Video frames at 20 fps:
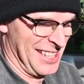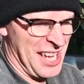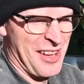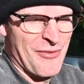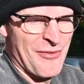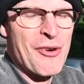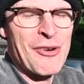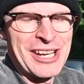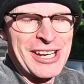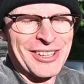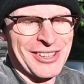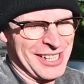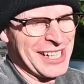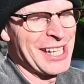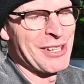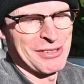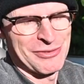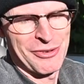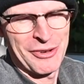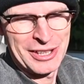Very hard. I
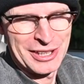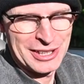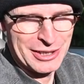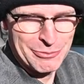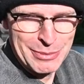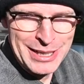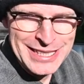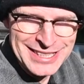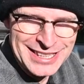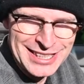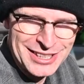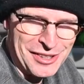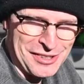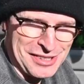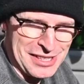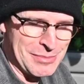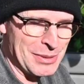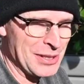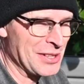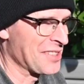know it's very hard. I've painted cars
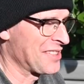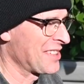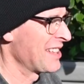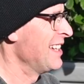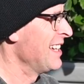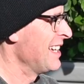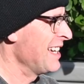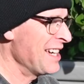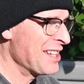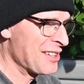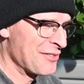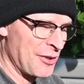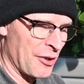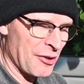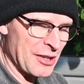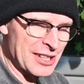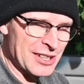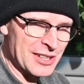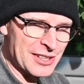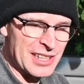in the past. It's
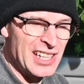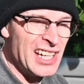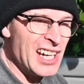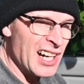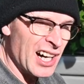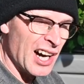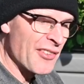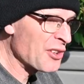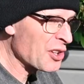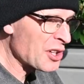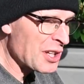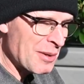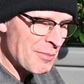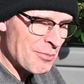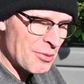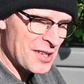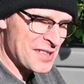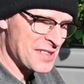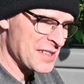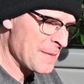very hard. I've got a
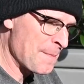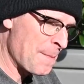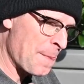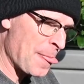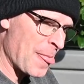compressor.